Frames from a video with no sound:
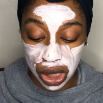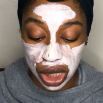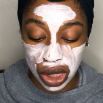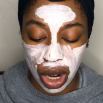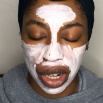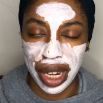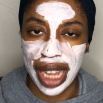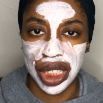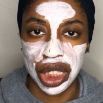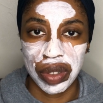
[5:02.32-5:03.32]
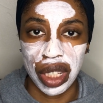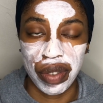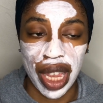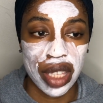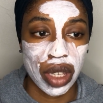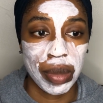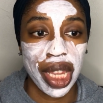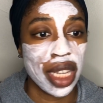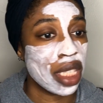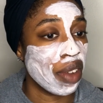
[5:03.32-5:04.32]
starts to harden actually really fast. So I'm
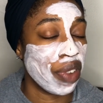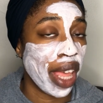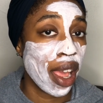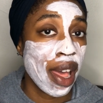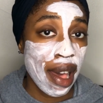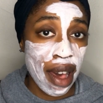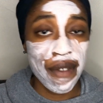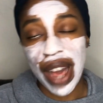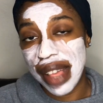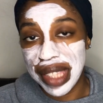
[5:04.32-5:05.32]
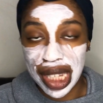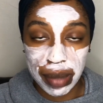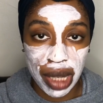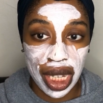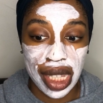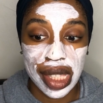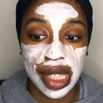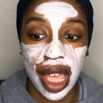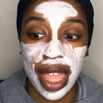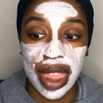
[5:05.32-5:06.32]
gonna let it sit for like 5-6
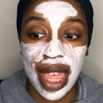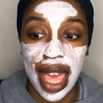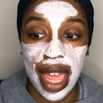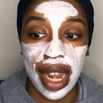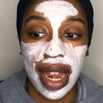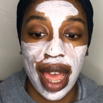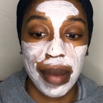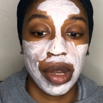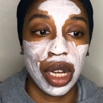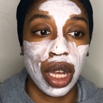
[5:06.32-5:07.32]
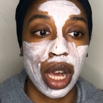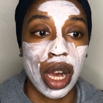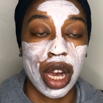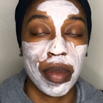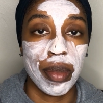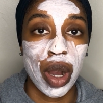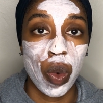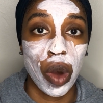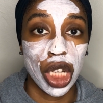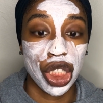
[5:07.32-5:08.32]
minutes, and then I'm gonna
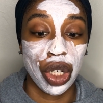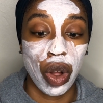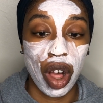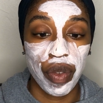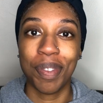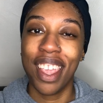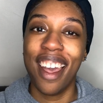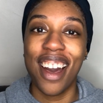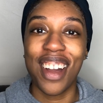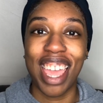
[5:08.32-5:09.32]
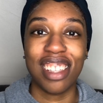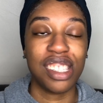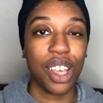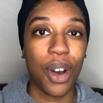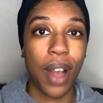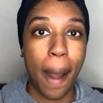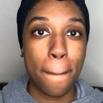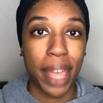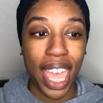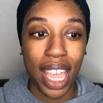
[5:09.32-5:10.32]
wash it off. Okay, so
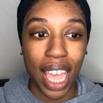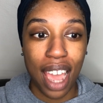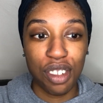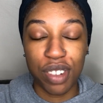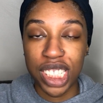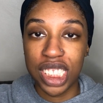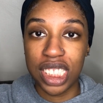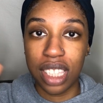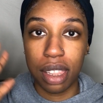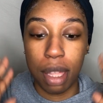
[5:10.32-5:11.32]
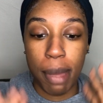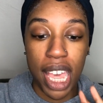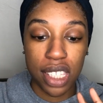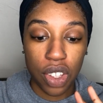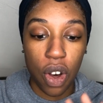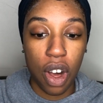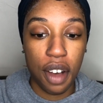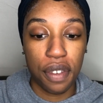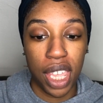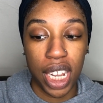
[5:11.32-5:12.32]
I'm back. I rinsed the mask
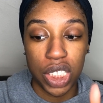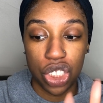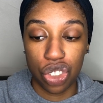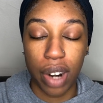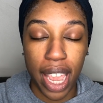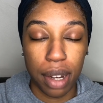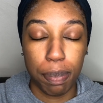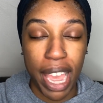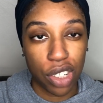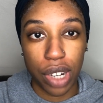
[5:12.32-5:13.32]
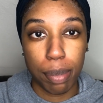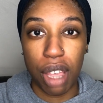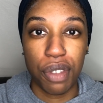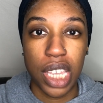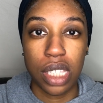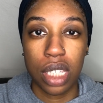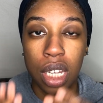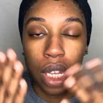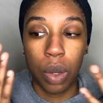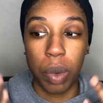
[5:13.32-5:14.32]
off, and I just pat dried my face
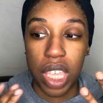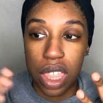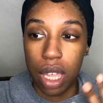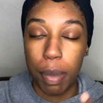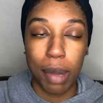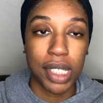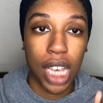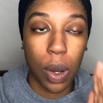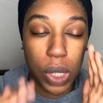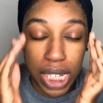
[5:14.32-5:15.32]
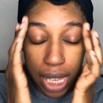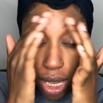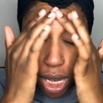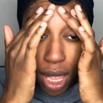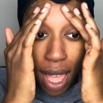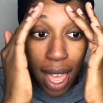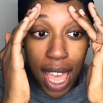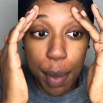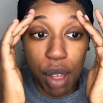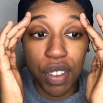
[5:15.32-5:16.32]
with a paper towel again.
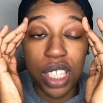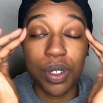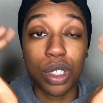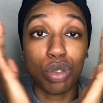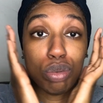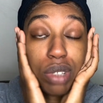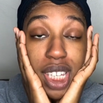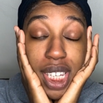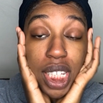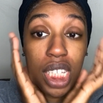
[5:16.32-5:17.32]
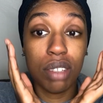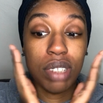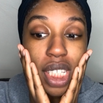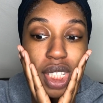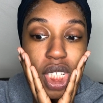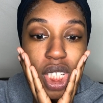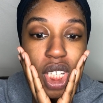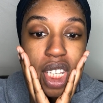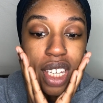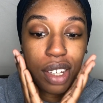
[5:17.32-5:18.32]
And my face feels really, really
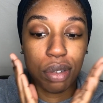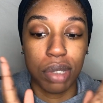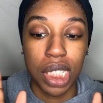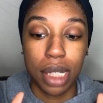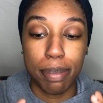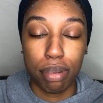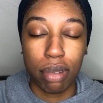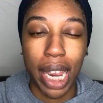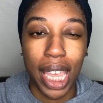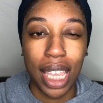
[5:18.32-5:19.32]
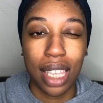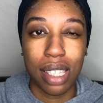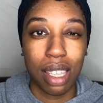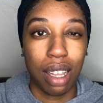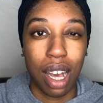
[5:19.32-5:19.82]
good, really bright.